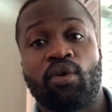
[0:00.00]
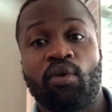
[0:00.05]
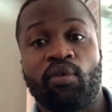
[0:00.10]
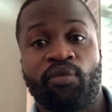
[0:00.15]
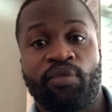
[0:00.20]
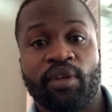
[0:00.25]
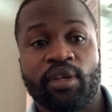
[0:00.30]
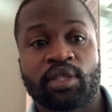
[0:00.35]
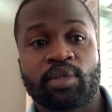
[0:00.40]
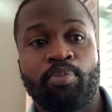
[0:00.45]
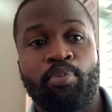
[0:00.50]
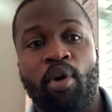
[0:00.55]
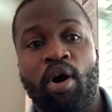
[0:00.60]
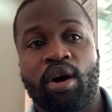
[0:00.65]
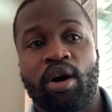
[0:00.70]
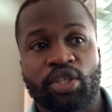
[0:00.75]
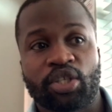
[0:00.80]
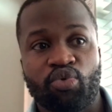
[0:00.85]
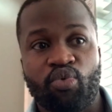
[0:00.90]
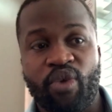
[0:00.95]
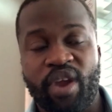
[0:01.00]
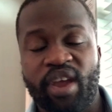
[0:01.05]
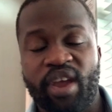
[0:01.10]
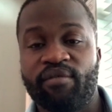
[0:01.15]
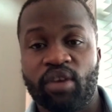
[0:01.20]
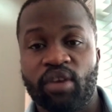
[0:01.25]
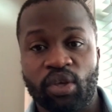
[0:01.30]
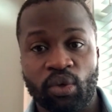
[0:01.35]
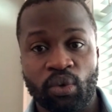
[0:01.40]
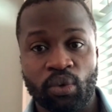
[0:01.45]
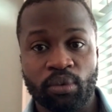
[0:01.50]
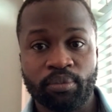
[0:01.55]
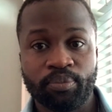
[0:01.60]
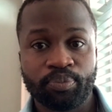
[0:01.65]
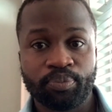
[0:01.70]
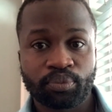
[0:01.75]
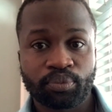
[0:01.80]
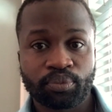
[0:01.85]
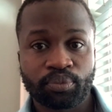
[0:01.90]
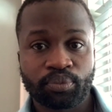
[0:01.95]
of the spa's revenue
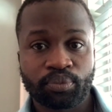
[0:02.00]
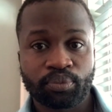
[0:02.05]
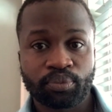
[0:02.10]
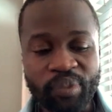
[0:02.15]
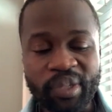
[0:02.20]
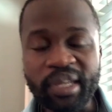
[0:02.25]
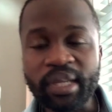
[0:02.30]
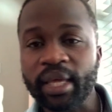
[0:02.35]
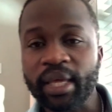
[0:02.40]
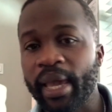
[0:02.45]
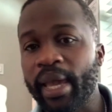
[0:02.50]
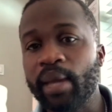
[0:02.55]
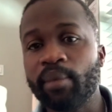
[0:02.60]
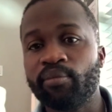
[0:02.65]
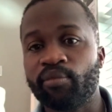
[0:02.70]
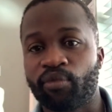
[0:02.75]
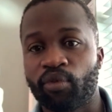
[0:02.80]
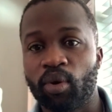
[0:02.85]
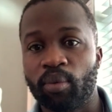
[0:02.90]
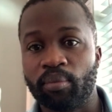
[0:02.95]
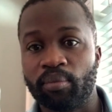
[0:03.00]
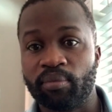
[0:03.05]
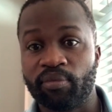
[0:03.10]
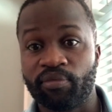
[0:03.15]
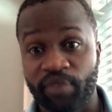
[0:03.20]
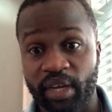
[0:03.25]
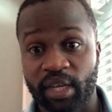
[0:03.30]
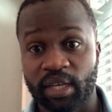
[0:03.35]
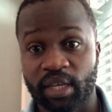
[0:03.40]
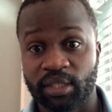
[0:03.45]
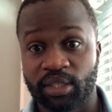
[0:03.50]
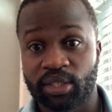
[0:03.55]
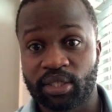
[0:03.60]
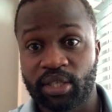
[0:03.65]
came from fitness.